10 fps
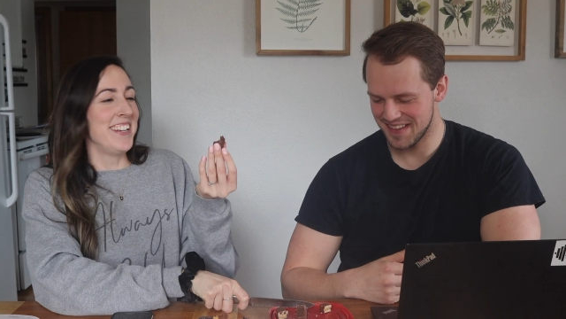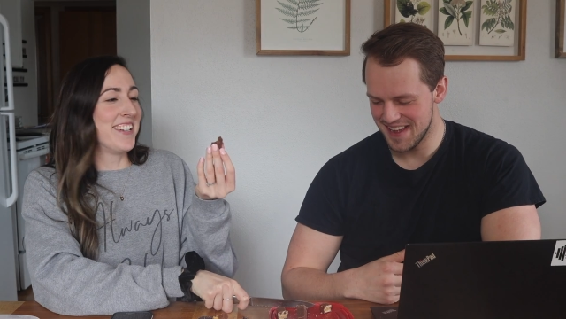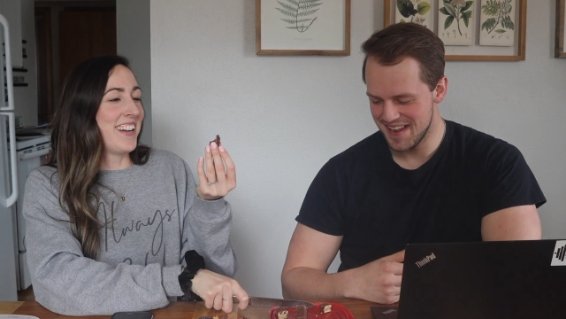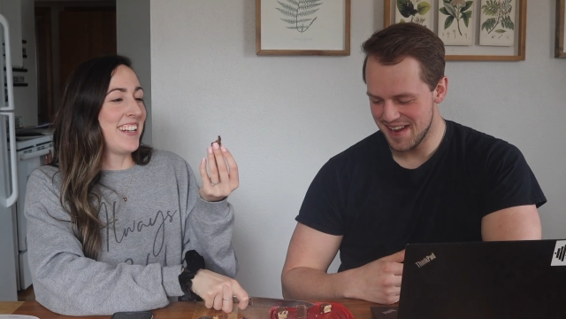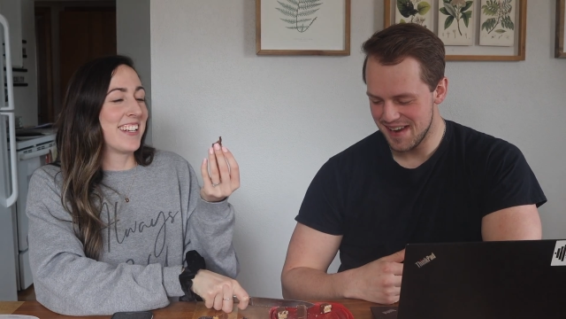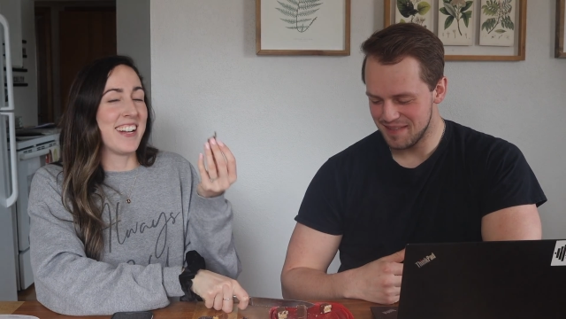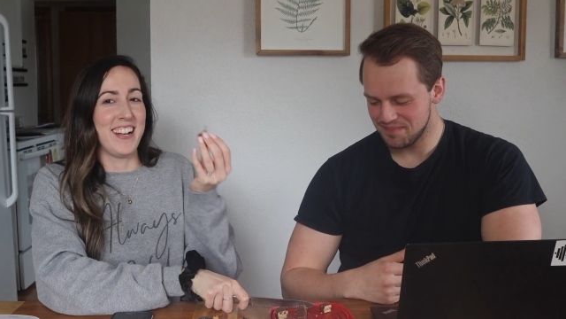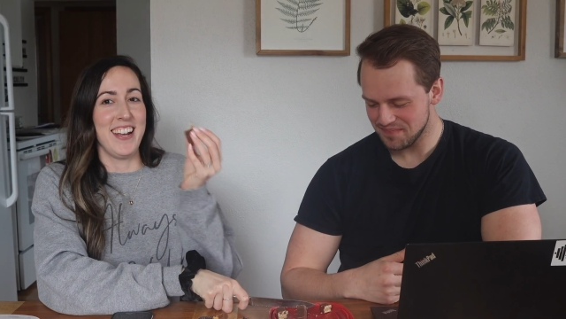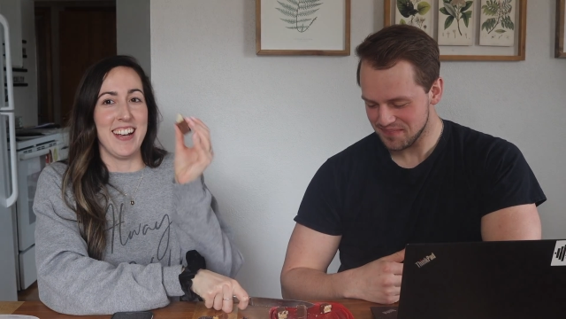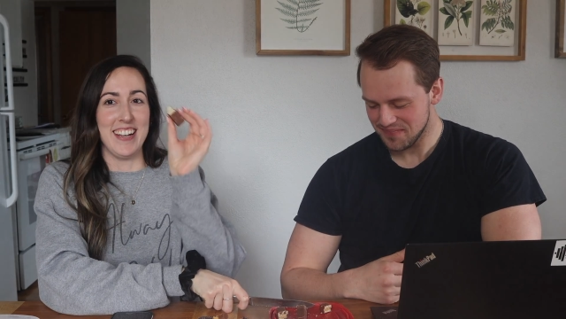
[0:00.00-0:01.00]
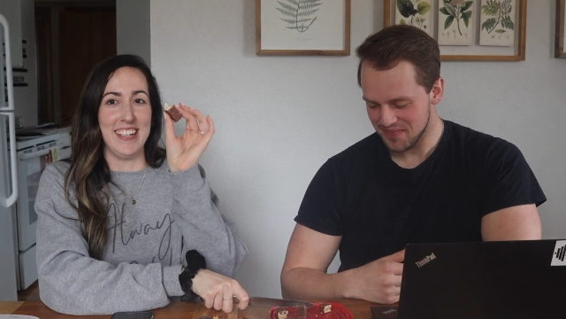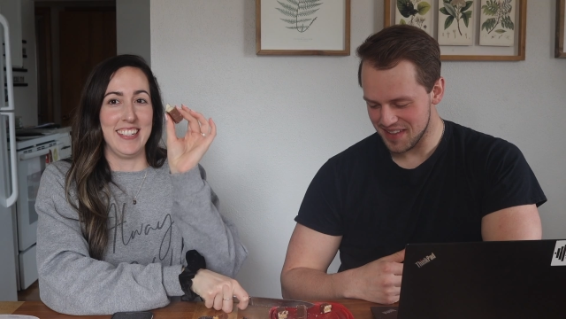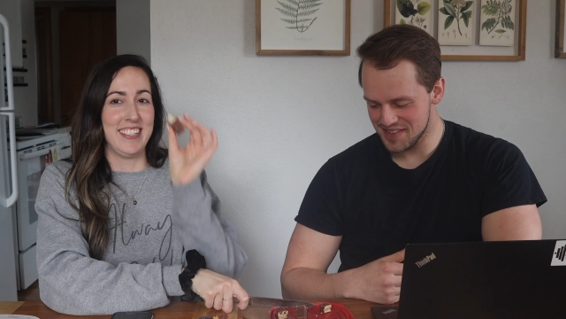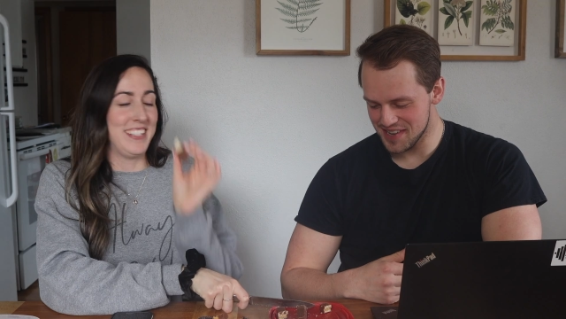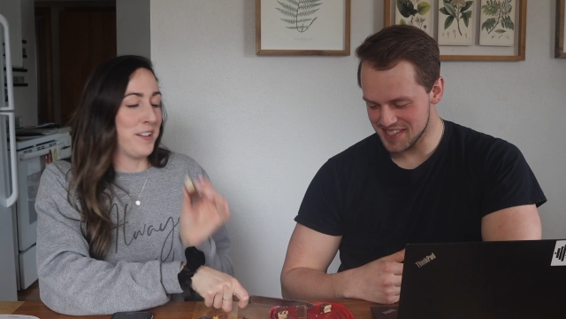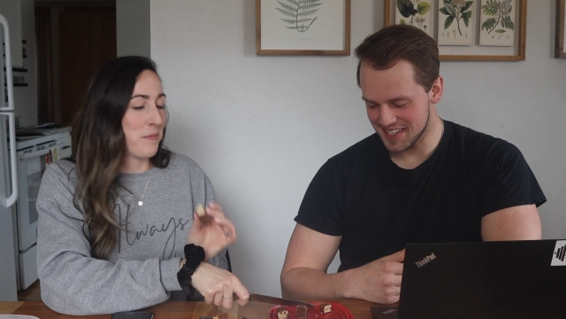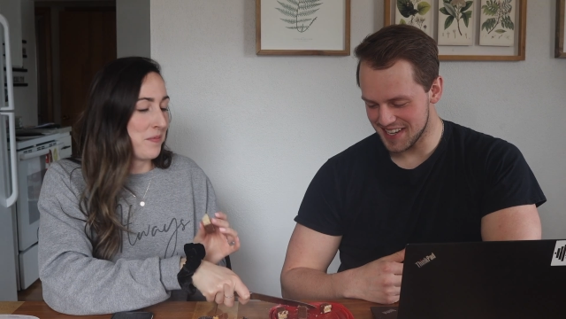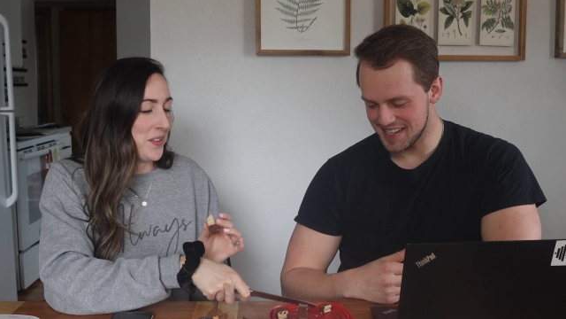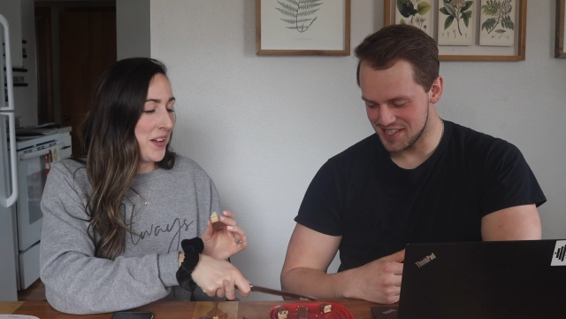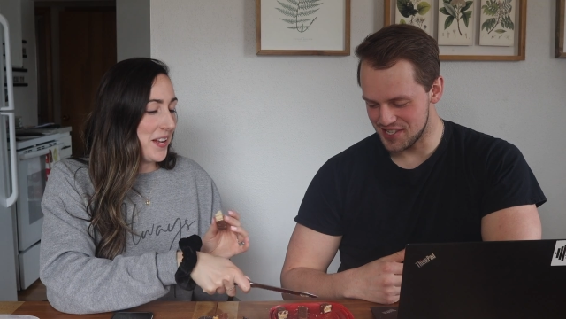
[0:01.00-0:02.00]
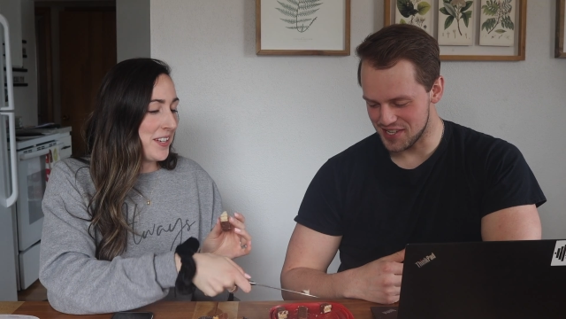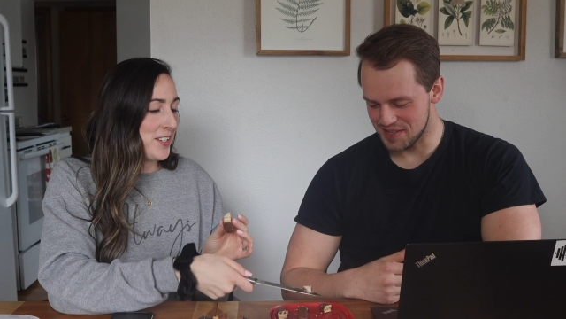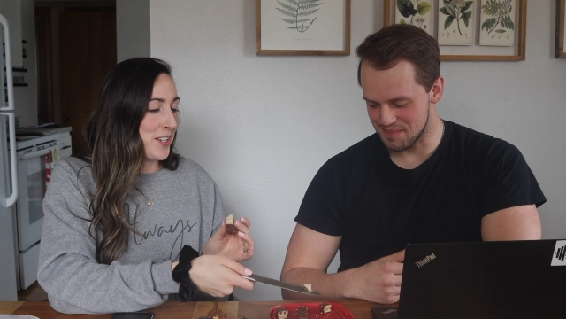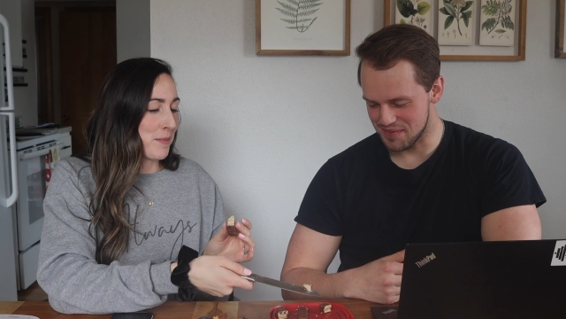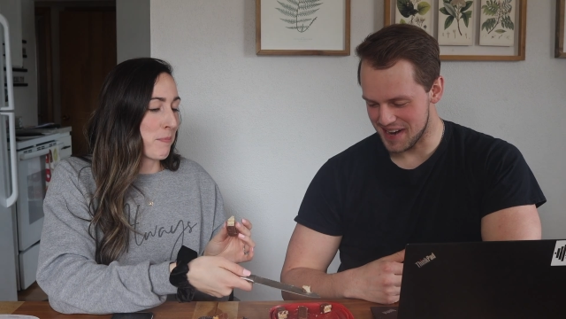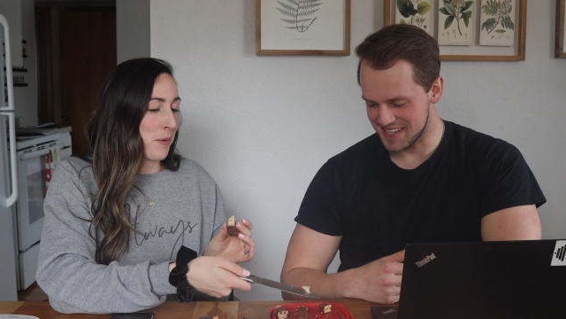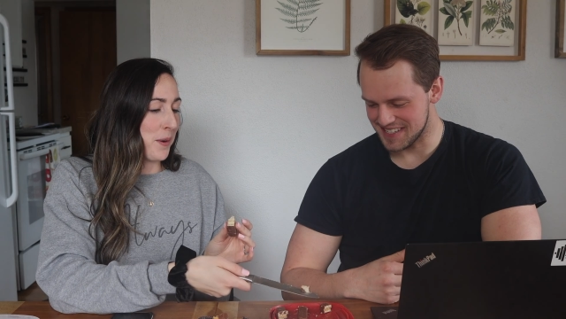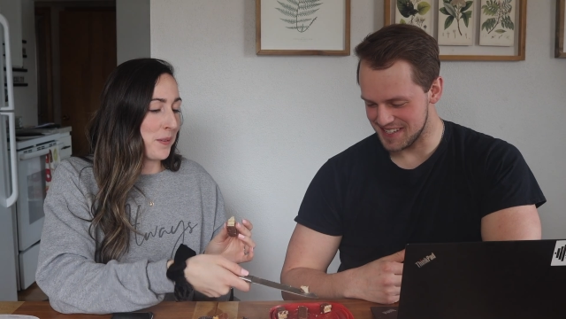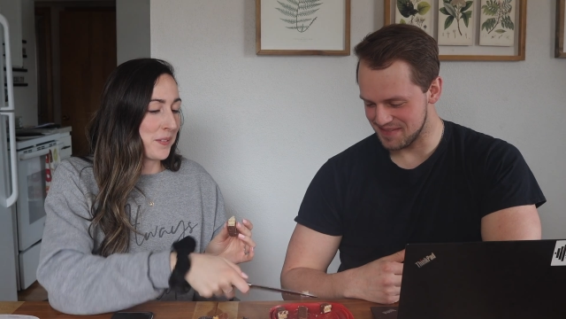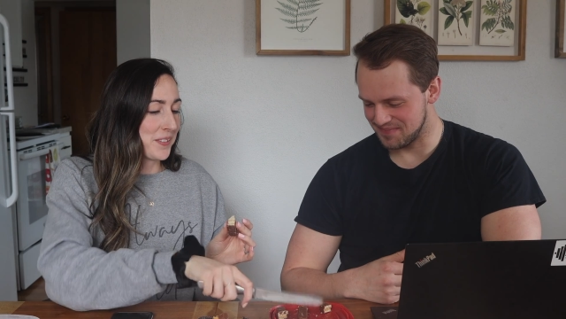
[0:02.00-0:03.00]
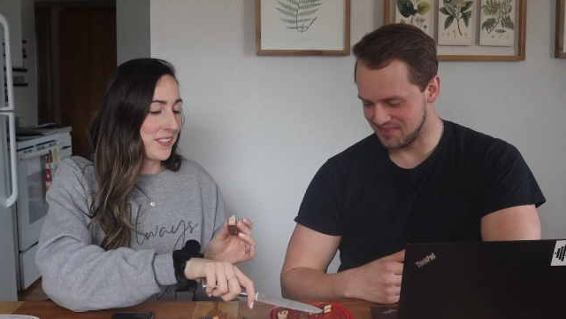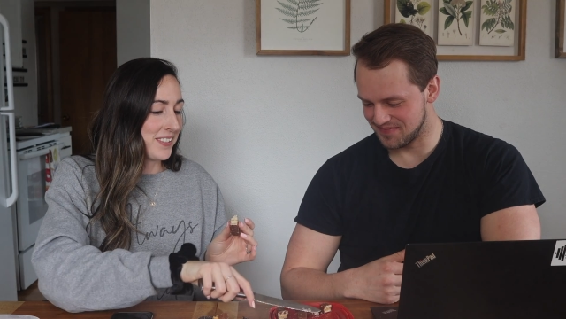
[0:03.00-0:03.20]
Speaker 1: tried to cut it and it still just, it, just, just breaks broke.